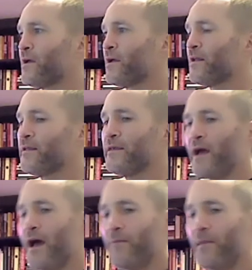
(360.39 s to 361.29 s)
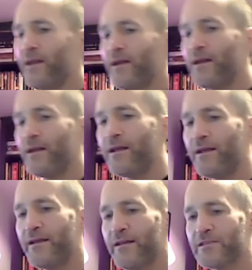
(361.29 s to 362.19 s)
yeah, I mean,
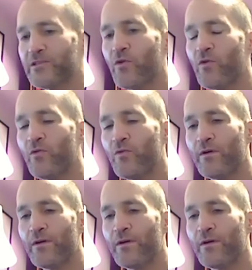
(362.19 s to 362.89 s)
so